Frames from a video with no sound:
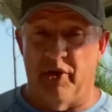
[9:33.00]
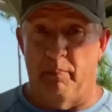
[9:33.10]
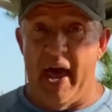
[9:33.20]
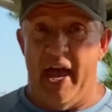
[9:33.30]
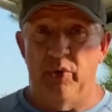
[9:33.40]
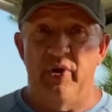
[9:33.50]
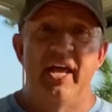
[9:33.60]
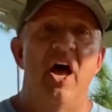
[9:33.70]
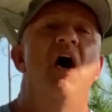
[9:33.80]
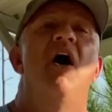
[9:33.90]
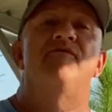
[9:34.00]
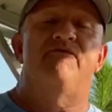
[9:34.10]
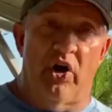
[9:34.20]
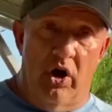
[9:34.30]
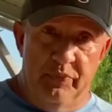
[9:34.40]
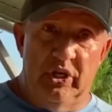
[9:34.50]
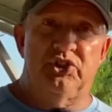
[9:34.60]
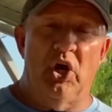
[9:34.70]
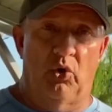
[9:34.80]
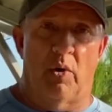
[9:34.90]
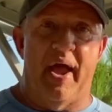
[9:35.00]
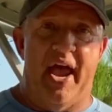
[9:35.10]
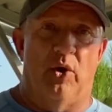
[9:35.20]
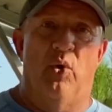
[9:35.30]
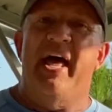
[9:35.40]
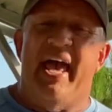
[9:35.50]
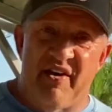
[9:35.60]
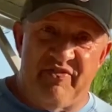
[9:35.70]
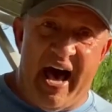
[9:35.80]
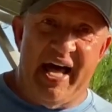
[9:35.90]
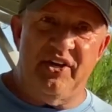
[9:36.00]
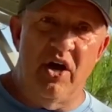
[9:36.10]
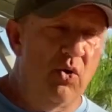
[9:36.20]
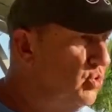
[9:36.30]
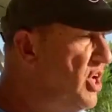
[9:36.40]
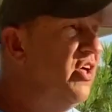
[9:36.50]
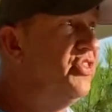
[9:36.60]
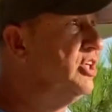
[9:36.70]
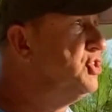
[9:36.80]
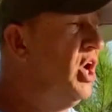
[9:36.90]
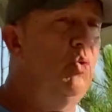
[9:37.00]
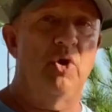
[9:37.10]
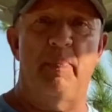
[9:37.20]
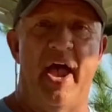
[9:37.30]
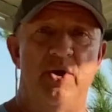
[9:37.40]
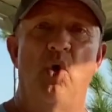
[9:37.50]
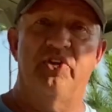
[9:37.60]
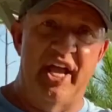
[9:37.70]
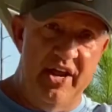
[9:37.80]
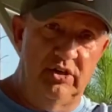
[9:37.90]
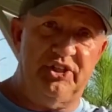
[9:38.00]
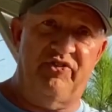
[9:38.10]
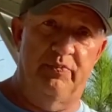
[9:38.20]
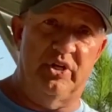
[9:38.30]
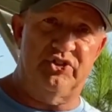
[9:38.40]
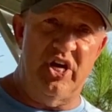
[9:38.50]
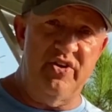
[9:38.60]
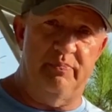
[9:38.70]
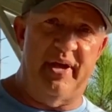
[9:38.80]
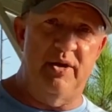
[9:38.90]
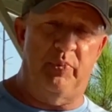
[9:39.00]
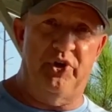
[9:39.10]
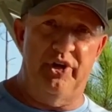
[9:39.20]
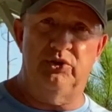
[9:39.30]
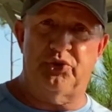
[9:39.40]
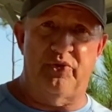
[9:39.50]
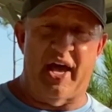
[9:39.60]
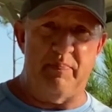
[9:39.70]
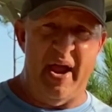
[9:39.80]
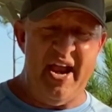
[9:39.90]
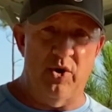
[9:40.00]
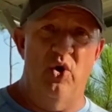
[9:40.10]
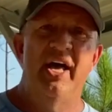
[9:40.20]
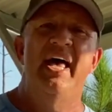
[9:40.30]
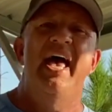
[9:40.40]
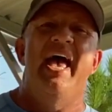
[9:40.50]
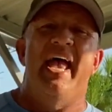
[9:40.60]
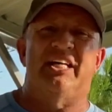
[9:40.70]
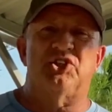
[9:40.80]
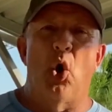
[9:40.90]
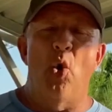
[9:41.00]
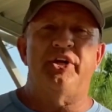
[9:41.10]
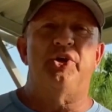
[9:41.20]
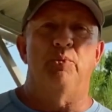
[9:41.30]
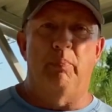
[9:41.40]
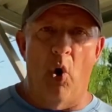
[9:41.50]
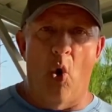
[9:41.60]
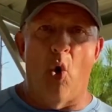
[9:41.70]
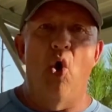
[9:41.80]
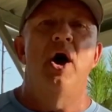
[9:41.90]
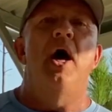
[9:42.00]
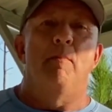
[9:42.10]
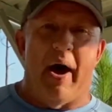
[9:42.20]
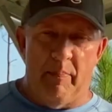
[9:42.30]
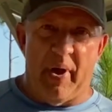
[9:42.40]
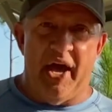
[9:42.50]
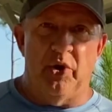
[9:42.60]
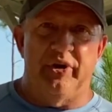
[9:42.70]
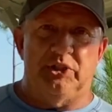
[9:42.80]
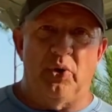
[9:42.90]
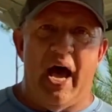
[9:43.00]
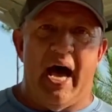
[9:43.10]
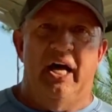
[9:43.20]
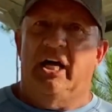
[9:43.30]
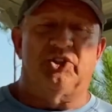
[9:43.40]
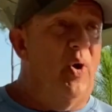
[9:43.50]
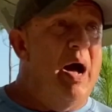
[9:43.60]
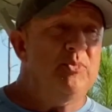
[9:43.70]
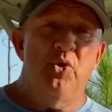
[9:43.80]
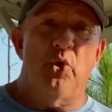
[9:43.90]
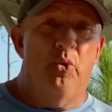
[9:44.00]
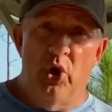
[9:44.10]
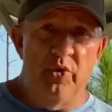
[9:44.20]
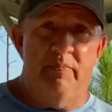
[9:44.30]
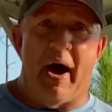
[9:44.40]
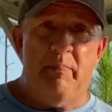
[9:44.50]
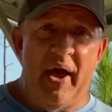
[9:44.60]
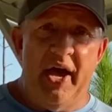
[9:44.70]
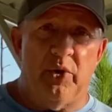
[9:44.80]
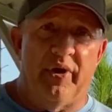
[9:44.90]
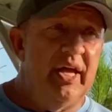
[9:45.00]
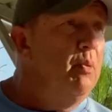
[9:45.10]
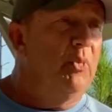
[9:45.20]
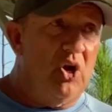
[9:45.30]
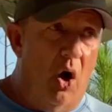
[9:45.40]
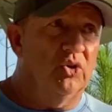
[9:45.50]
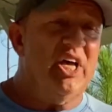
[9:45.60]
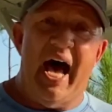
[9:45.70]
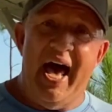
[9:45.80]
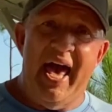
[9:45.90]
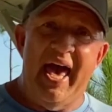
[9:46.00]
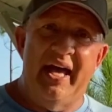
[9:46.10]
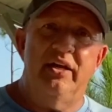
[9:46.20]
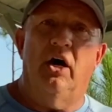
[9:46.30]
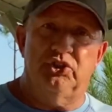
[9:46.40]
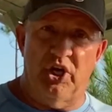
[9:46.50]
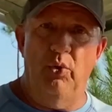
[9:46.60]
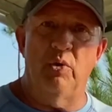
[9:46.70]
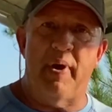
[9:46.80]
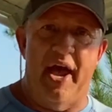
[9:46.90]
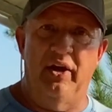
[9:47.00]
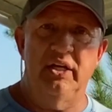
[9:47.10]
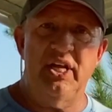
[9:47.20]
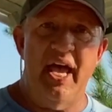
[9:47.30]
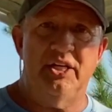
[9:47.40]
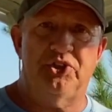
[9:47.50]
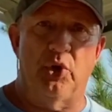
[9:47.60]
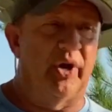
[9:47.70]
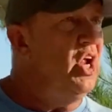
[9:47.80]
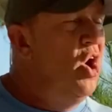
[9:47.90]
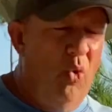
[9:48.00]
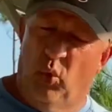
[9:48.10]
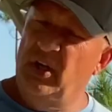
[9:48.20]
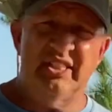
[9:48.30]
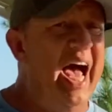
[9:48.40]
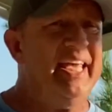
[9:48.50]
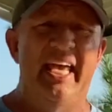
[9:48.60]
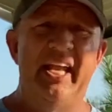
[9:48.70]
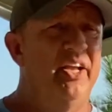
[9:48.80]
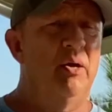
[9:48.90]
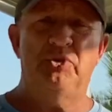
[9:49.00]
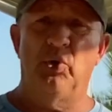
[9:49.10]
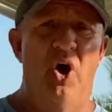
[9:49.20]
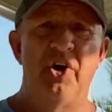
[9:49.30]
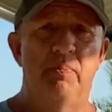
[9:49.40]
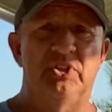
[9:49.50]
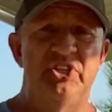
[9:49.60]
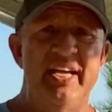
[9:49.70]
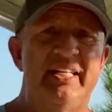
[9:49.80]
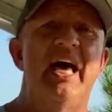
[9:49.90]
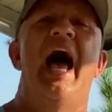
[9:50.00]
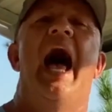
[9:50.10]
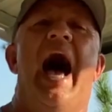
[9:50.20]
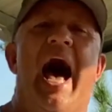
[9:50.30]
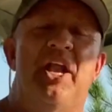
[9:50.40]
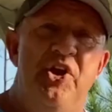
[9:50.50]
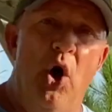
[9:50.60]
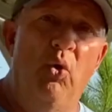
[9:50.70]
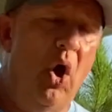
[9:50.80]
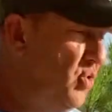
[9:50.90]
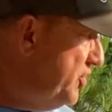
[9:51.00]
battery from the solar panel. If I don't, the solar panel, or the energy from the sun being produced through that panel, is going to boil my battery dry. So I'm going to ruin my battery because I had a solar panel attached to it. Once I get it up to 100%, I no longer